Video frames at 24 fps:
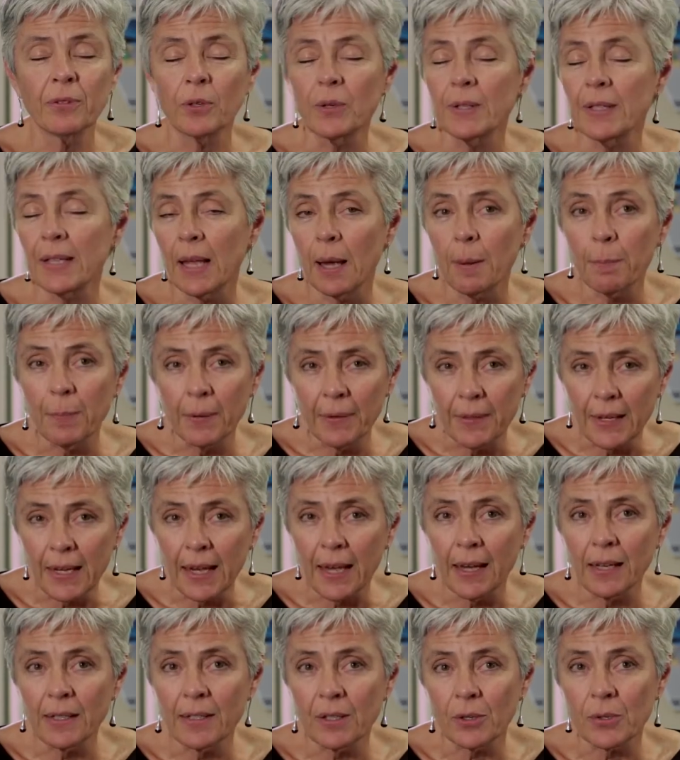For example, the
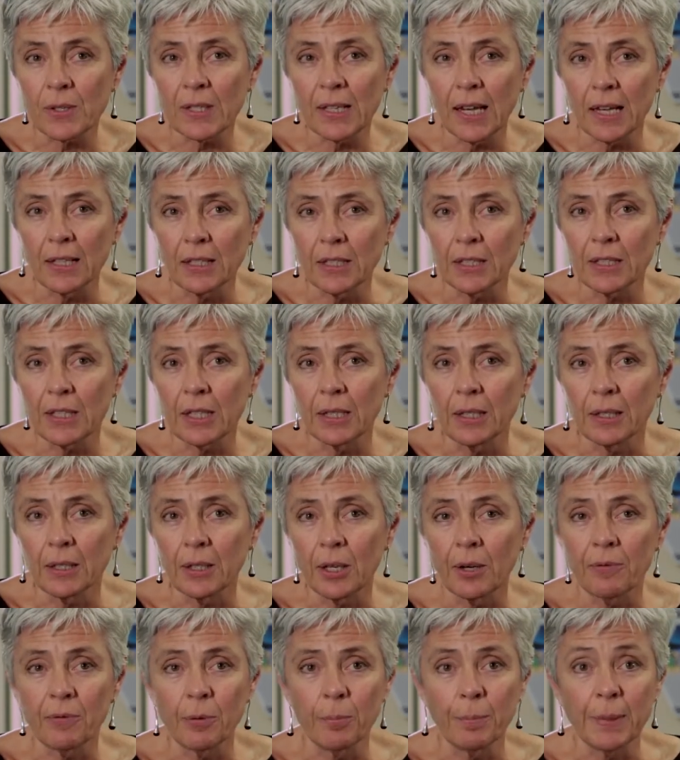
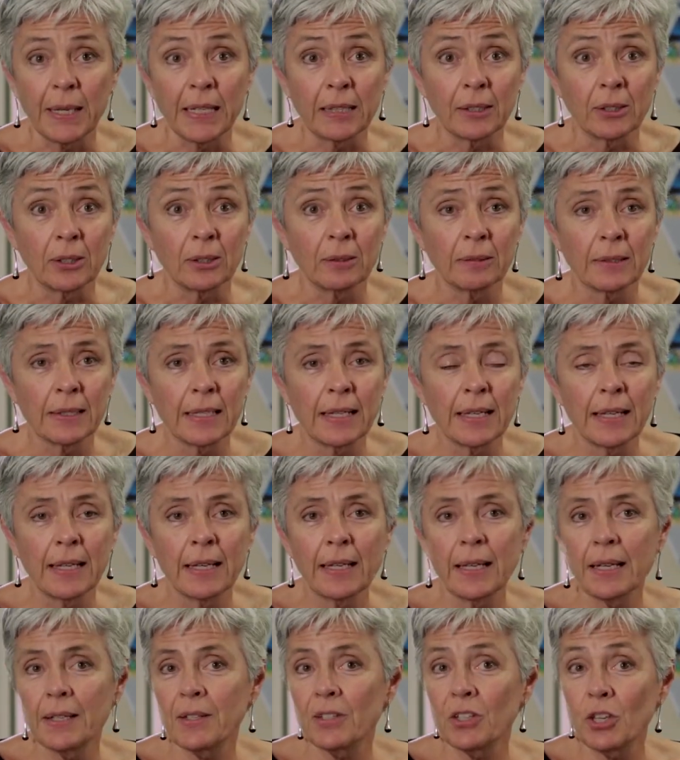exoskeleton of a beetle.
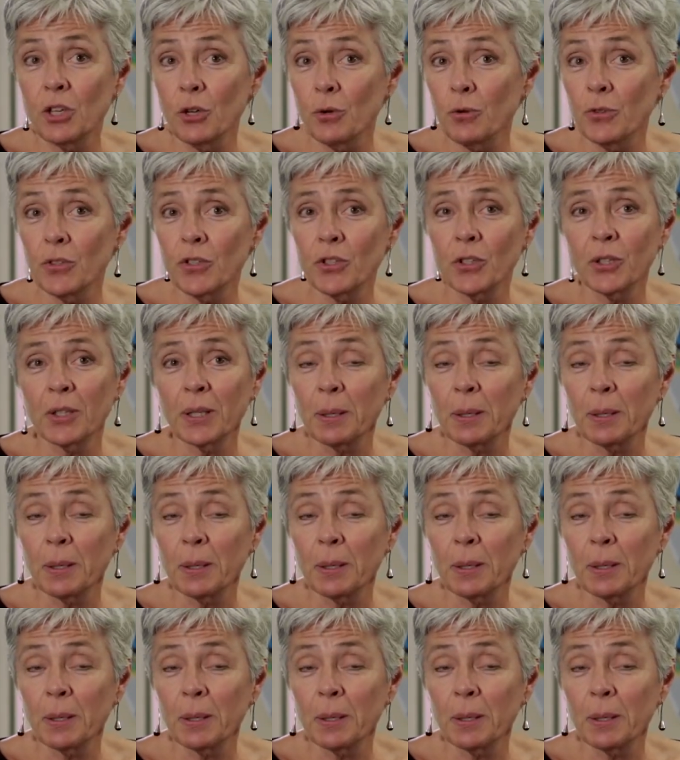It's used to